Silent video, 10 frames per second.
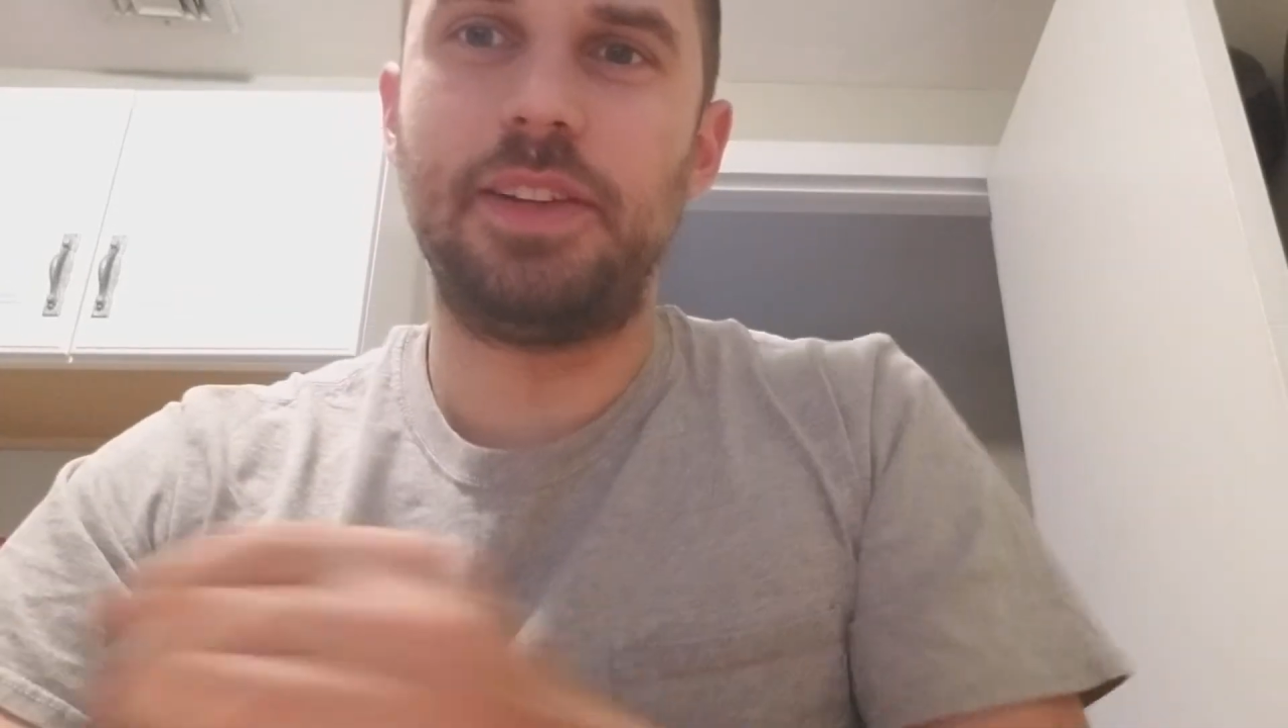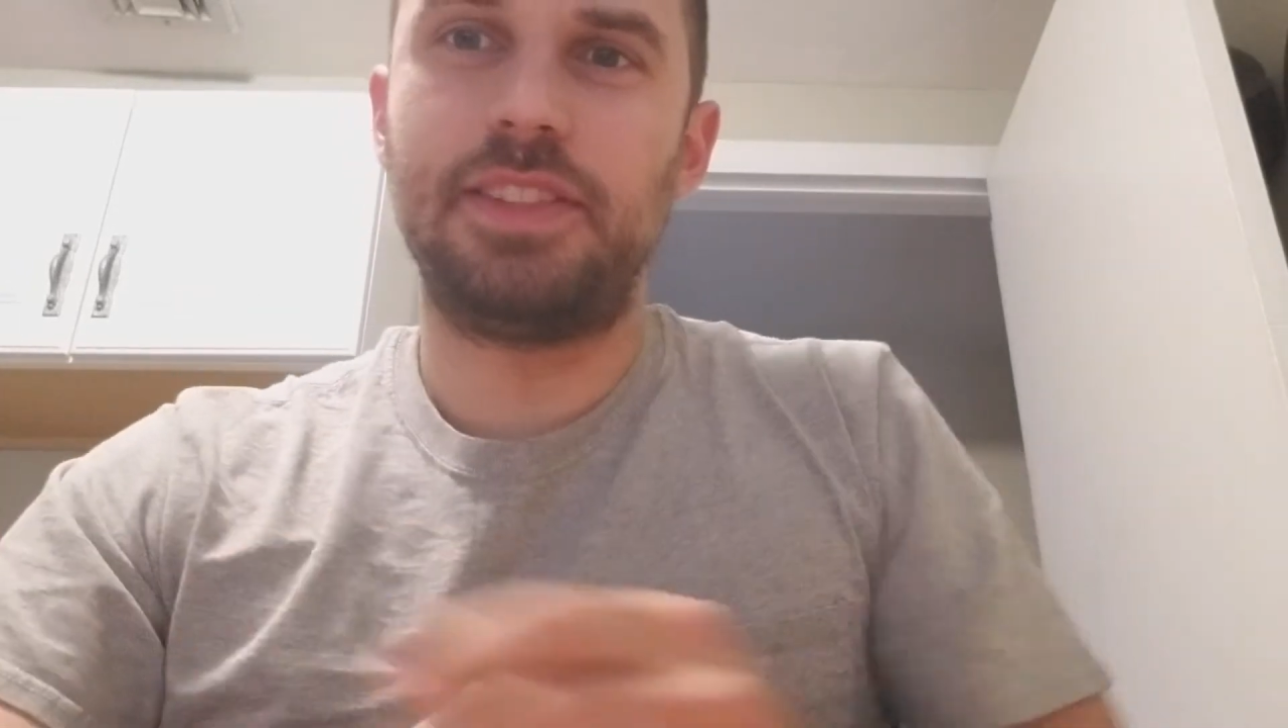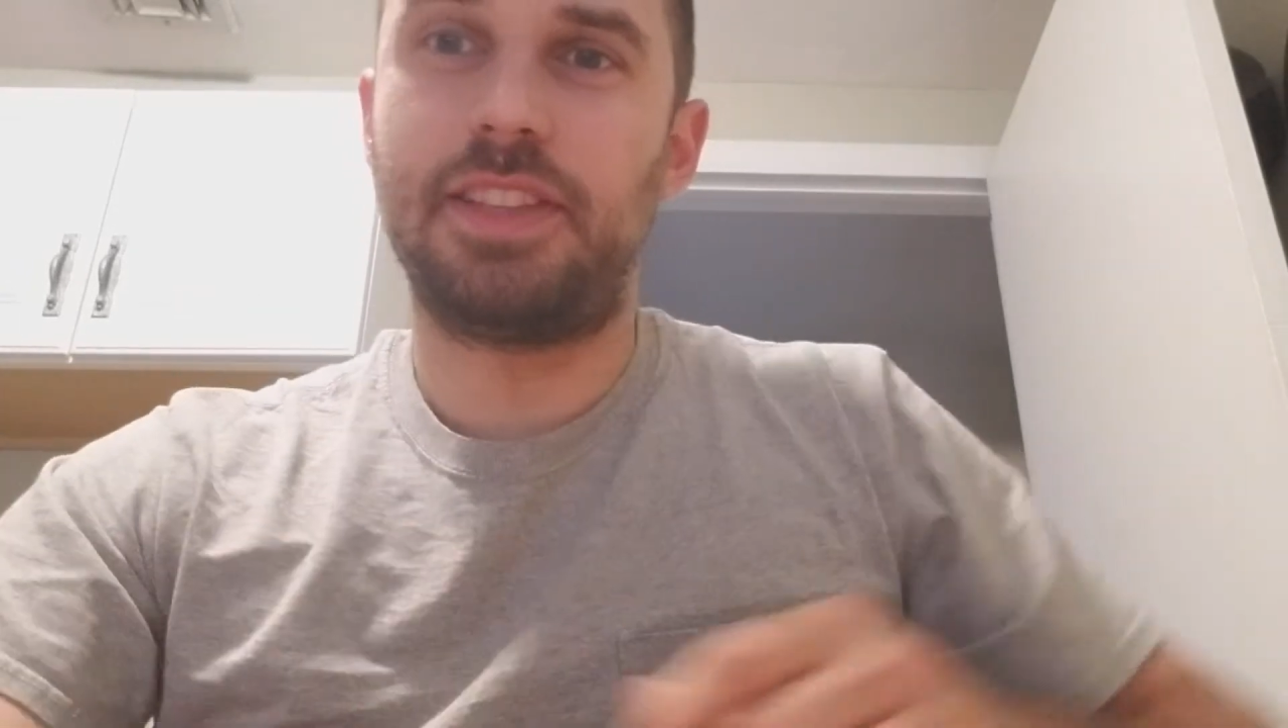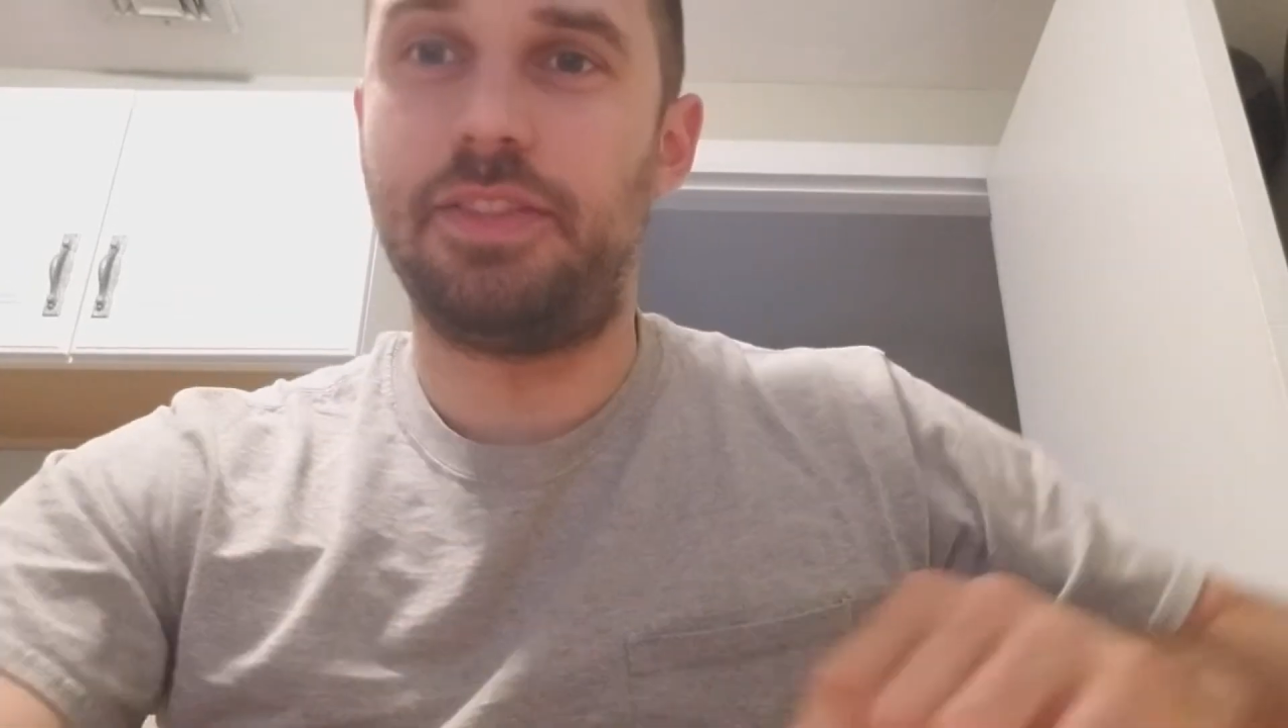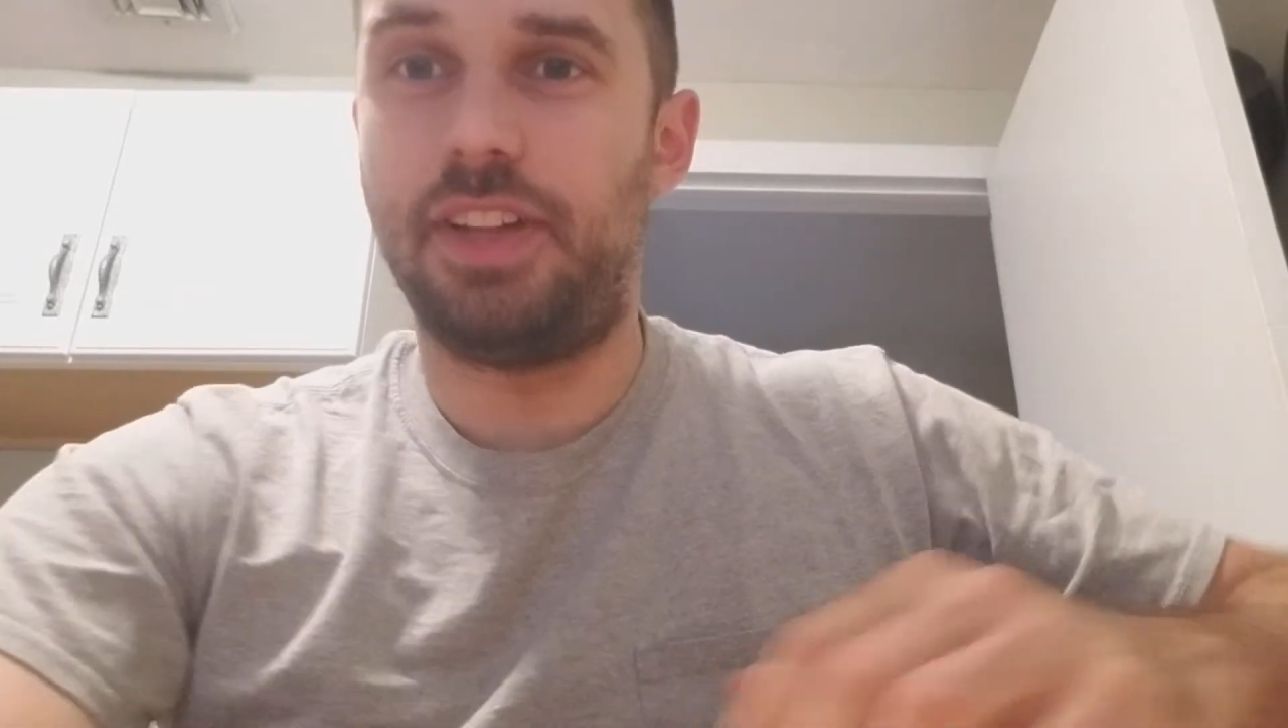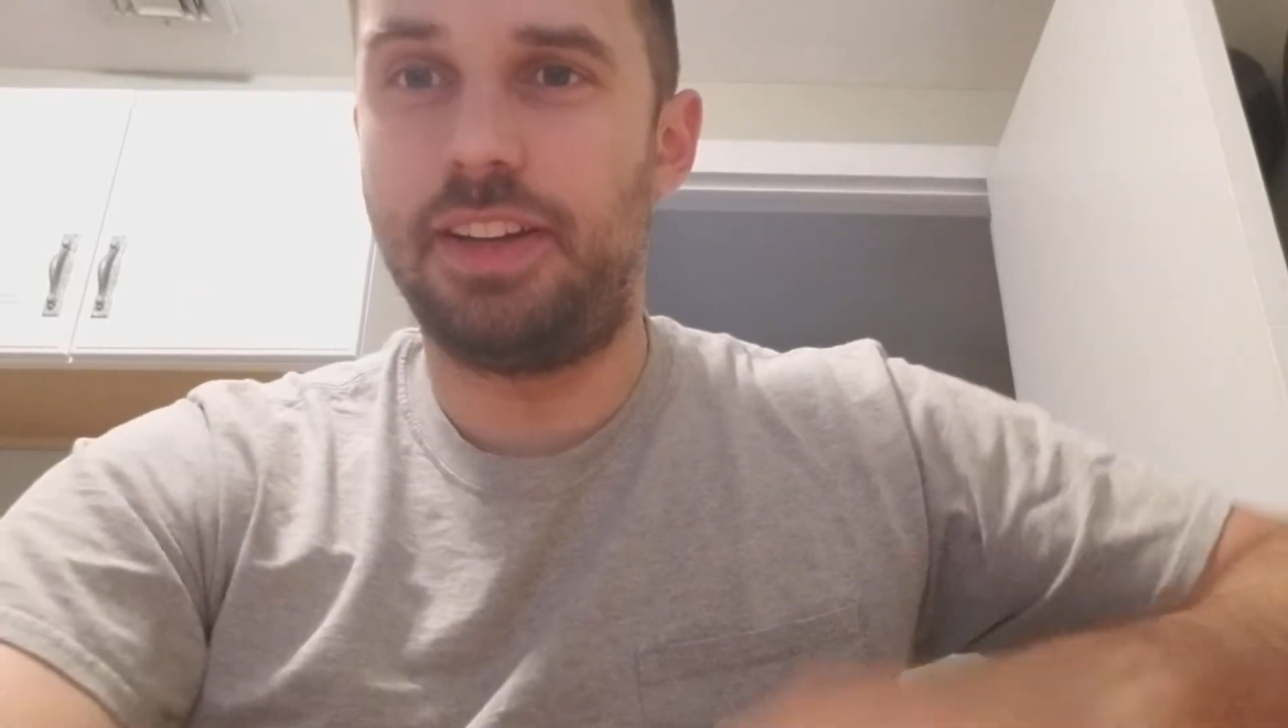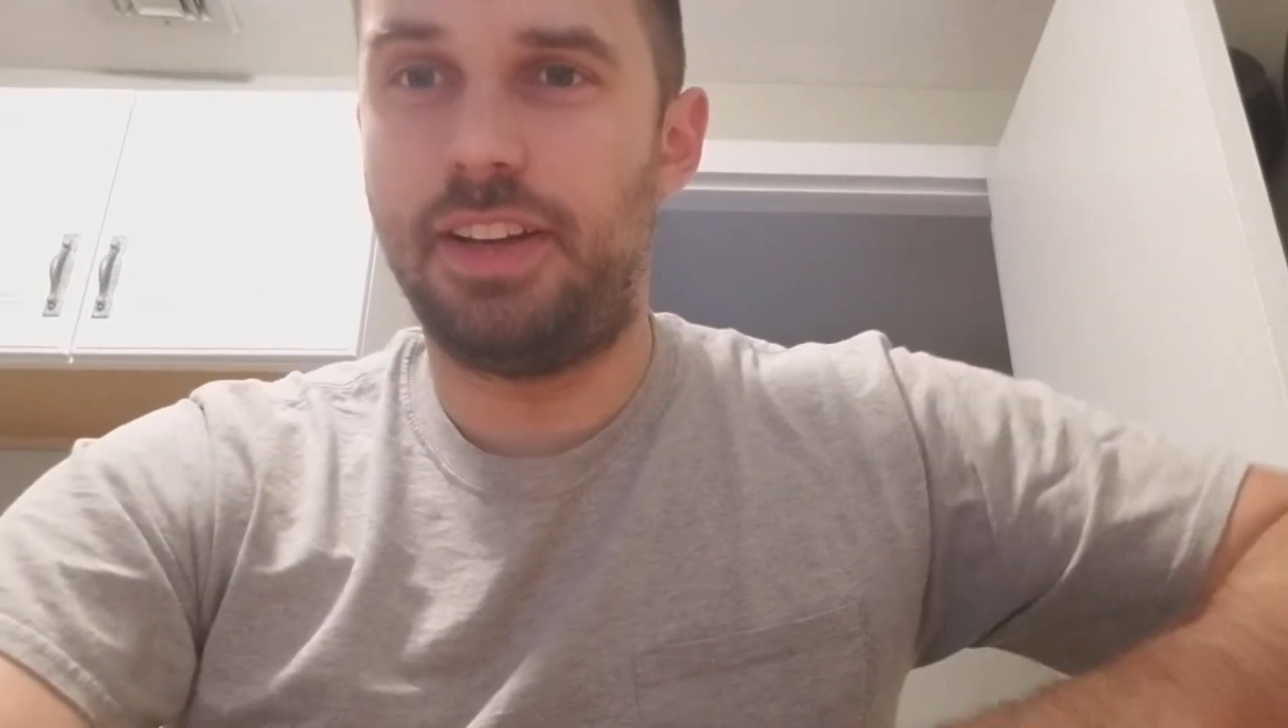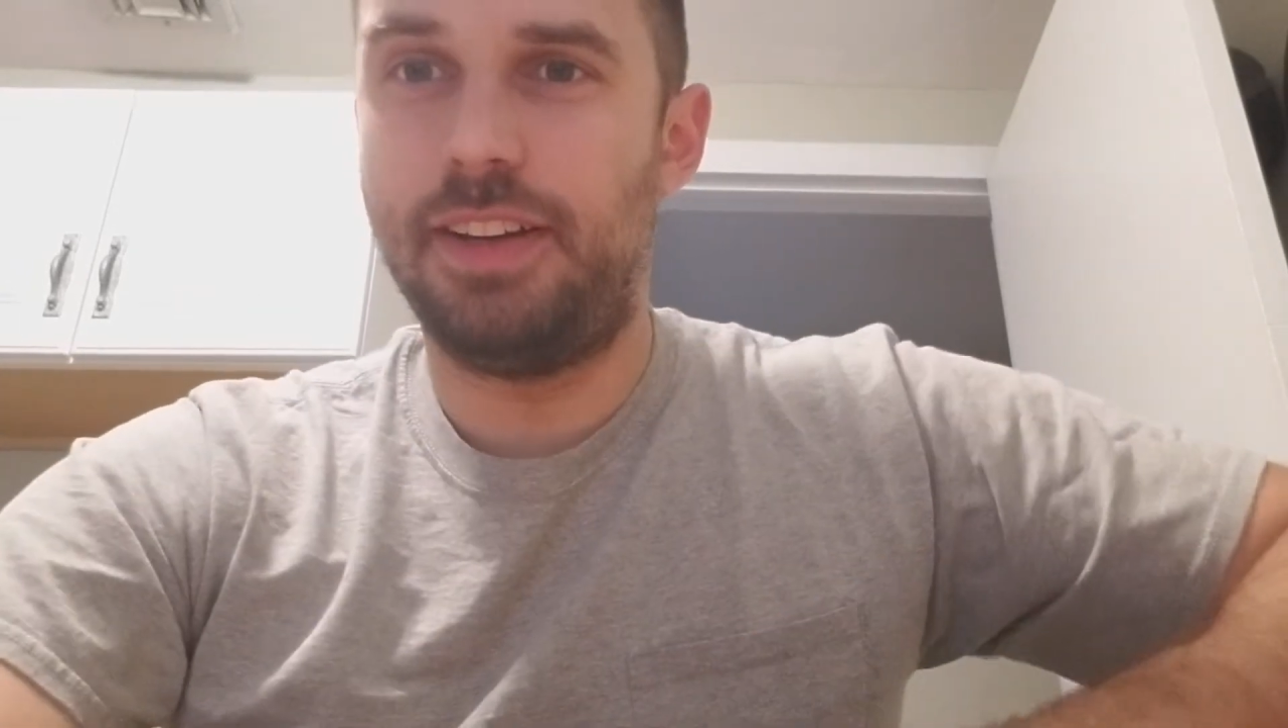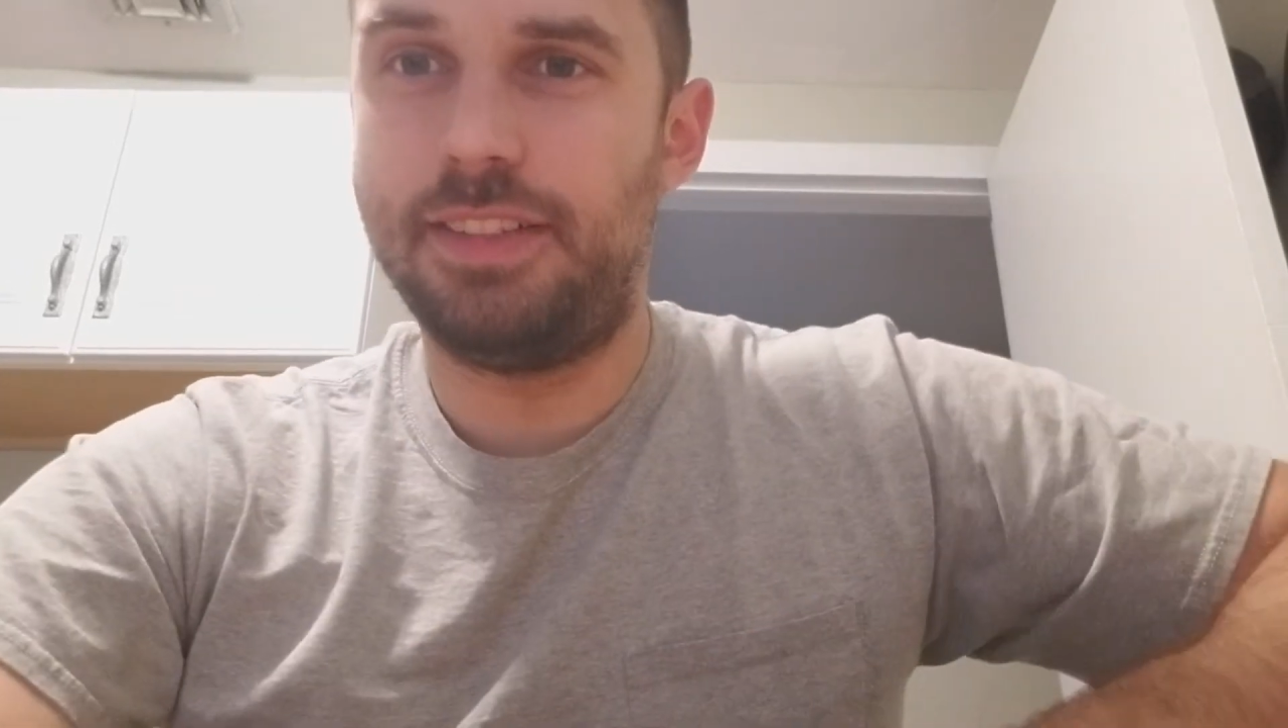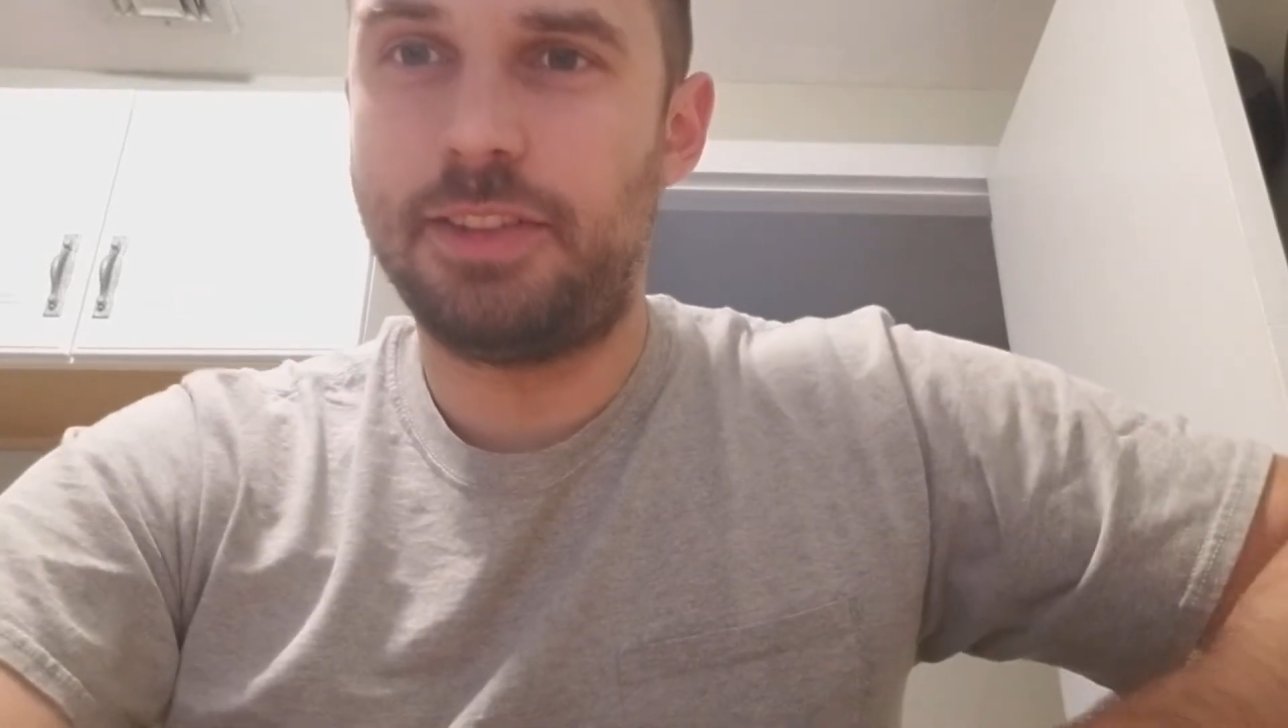since I've done a